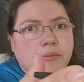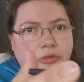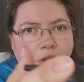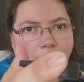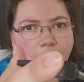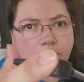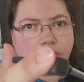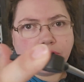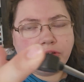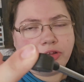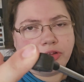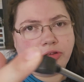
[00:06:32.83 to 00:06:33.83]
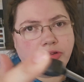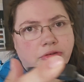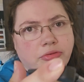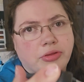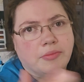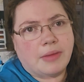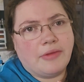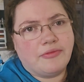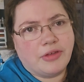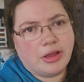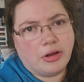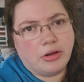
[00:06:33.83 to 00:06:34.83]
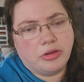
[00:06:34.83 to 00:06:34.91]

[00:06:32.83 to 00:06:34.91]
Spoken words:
so I'm literally just using my finger.